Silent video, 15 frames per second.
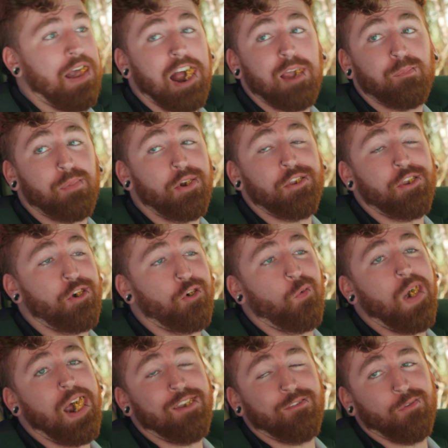I pity your
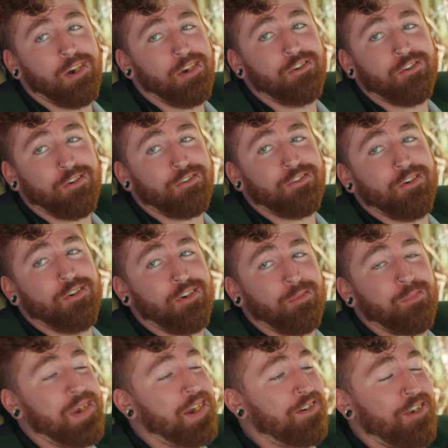wife when it's your turn to
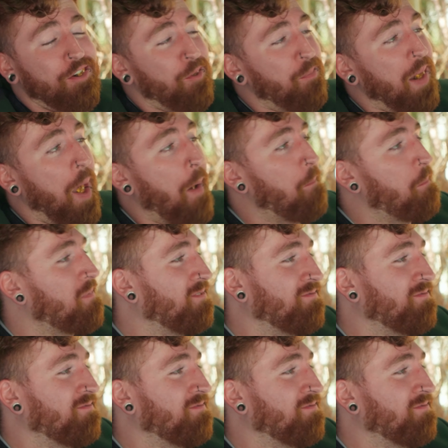make dinner, ma'am.